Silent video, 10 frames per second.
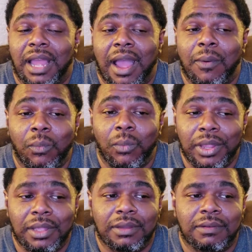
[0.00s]
I
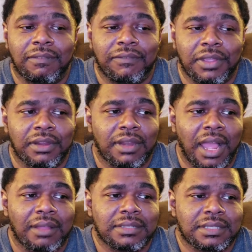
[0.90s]
will figure
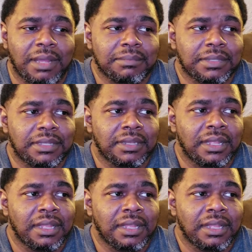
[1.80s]
out something